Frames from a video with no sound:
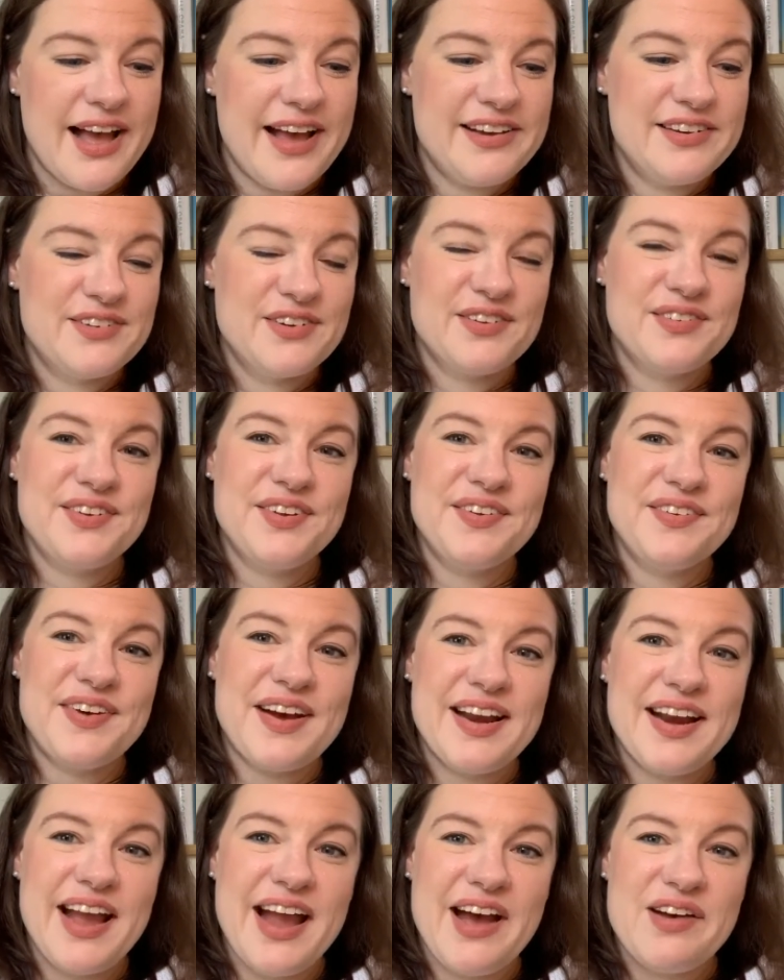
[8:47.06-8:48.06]
Normally
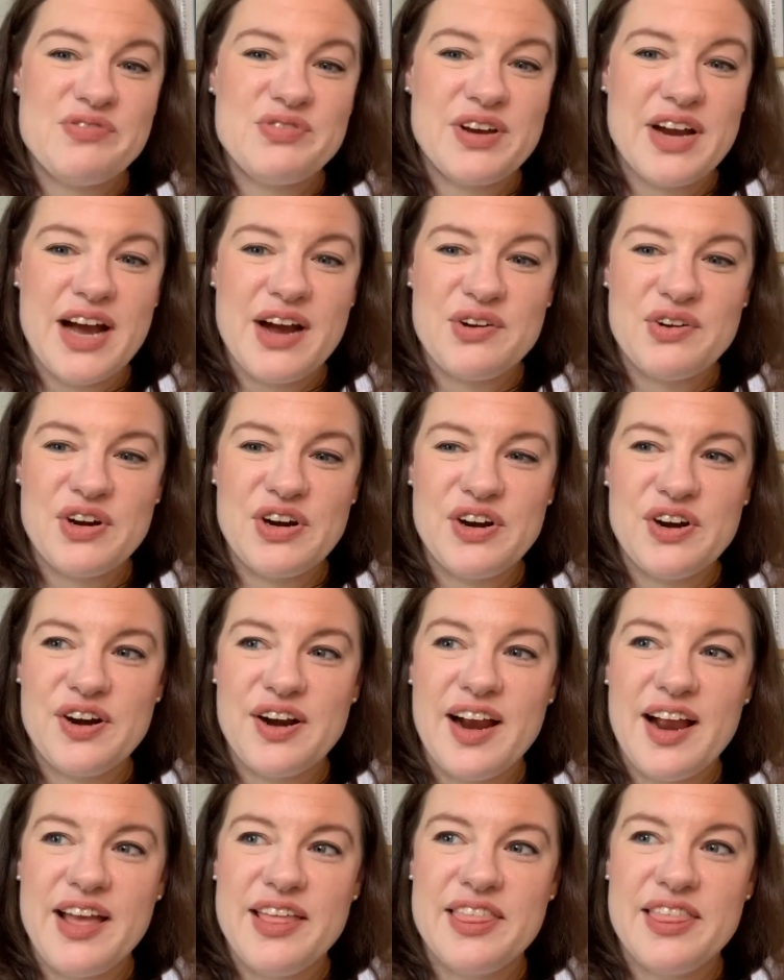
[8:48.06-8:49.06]
about half an
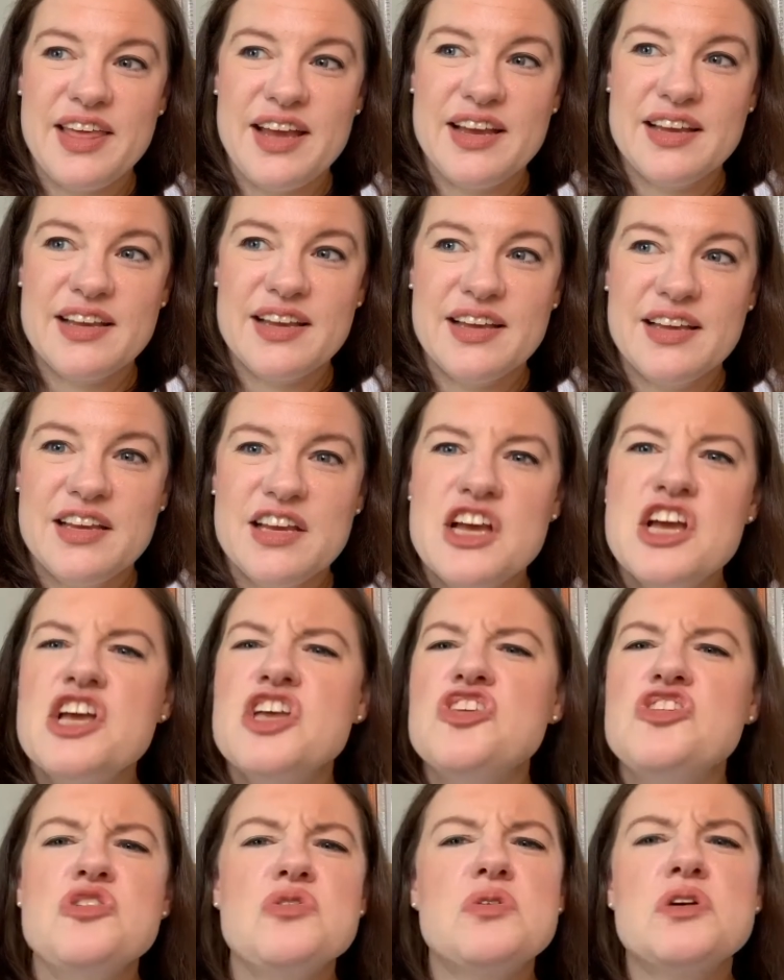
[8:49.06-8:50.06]
hour, I think.
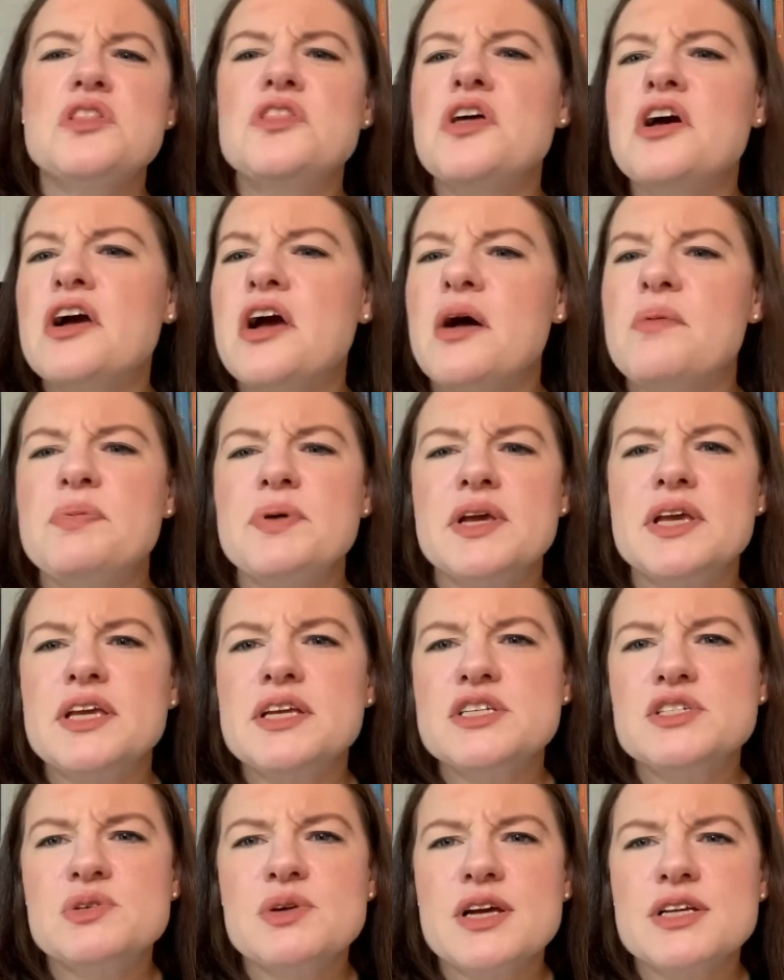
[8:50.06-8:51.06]
You can look up a
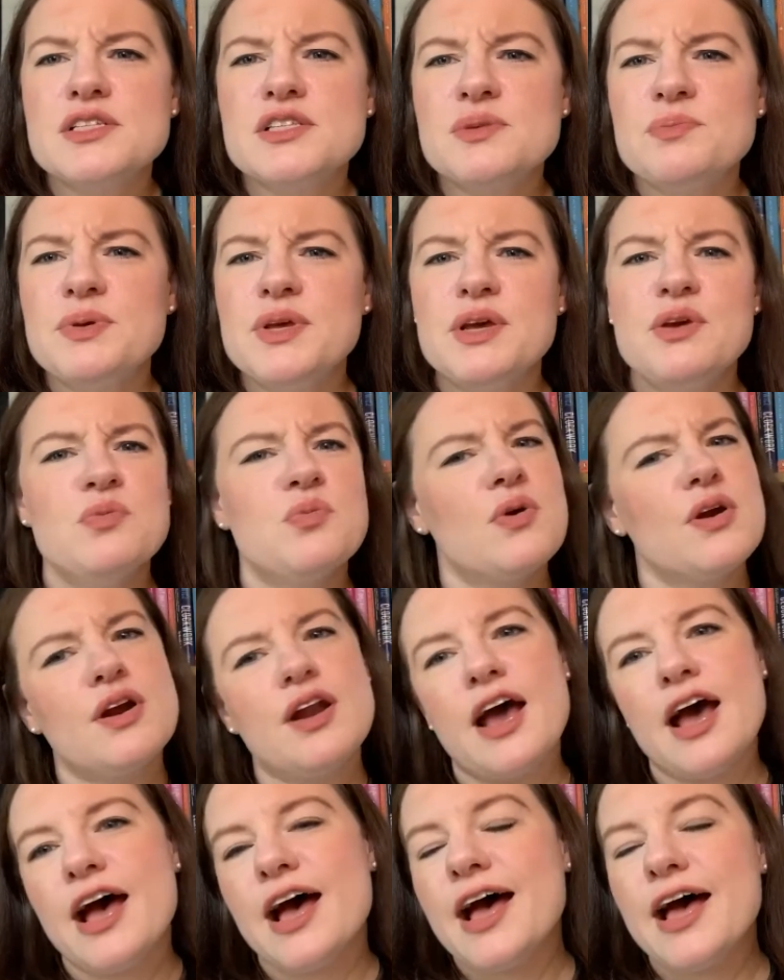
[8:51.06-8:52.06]
quiche recipe. We're
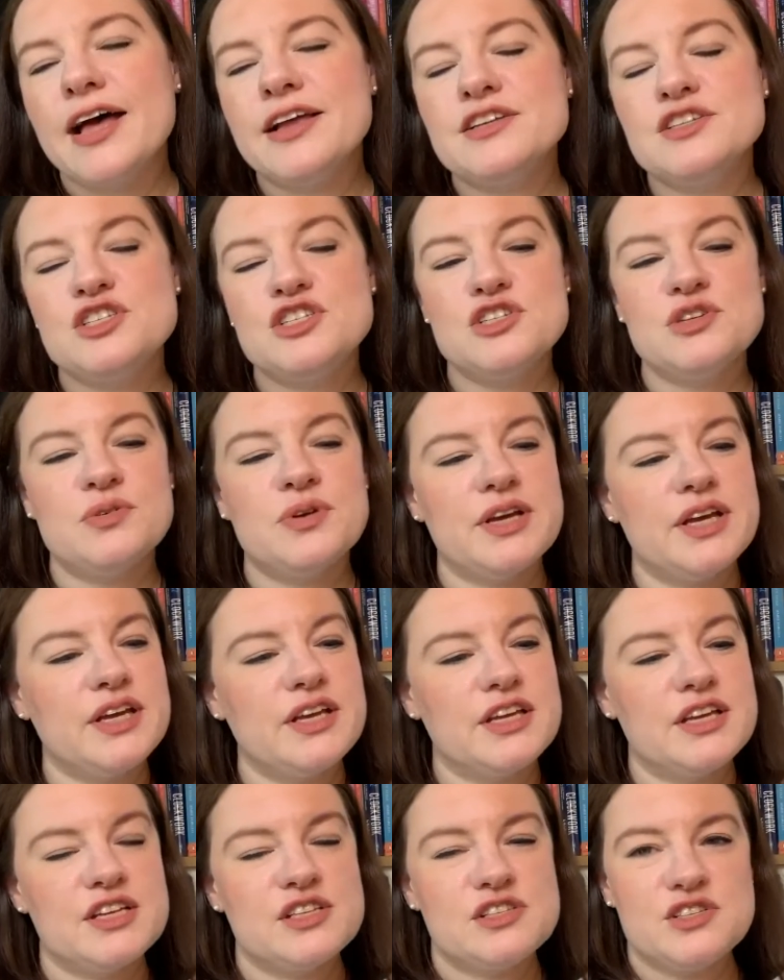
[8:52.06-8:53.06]
not
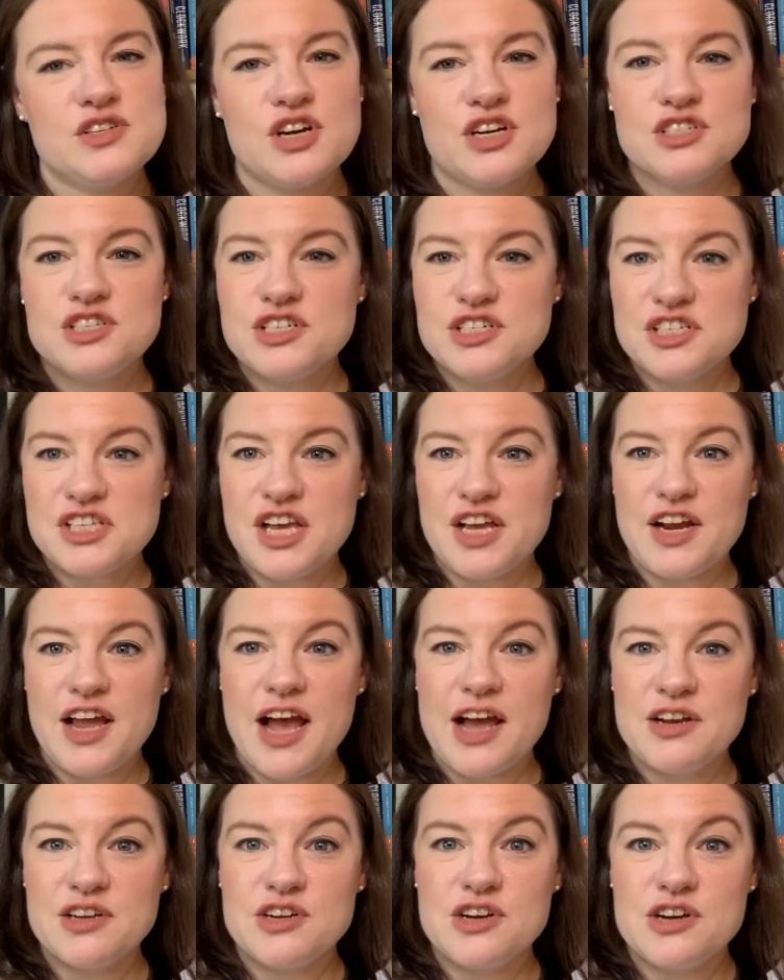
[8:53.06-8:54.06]
doing instructions on
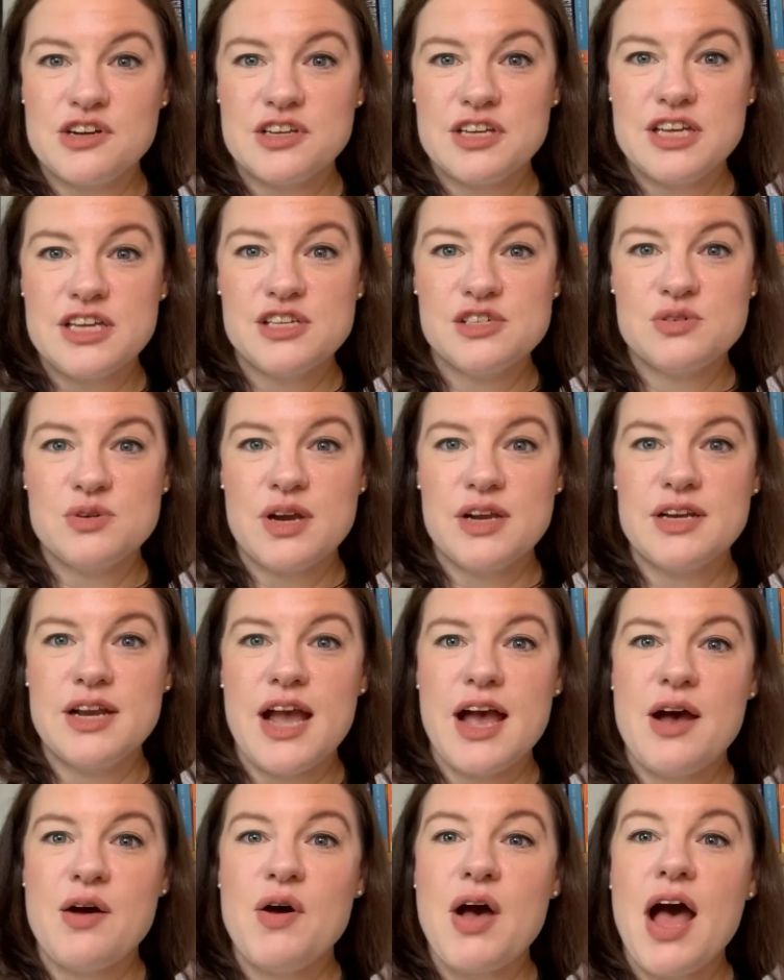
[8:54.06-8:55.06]
how to cook quiche right
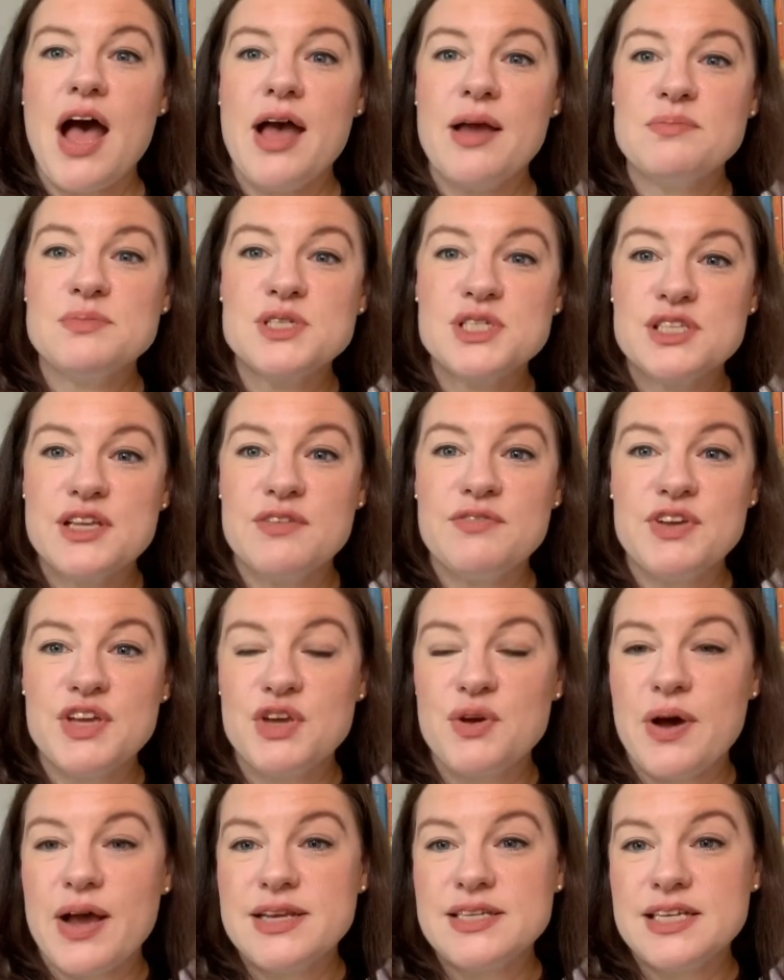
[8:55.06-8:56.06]
now. I'm just giving
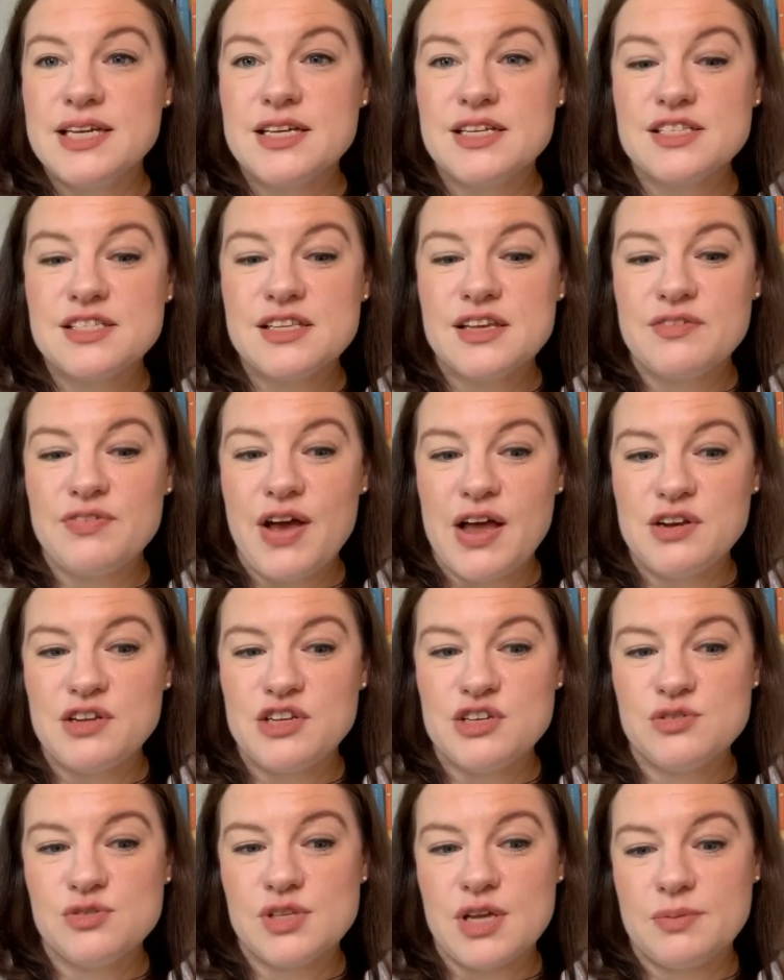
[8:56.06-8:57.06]
you ideas of how to
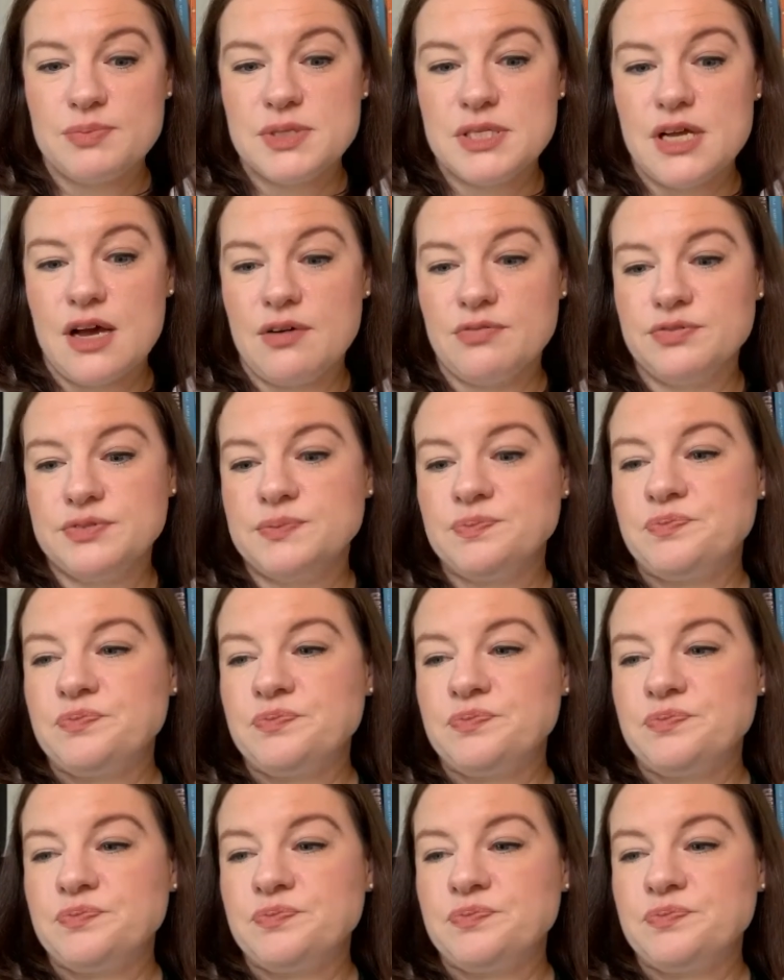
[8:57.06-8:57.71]
use up stuff.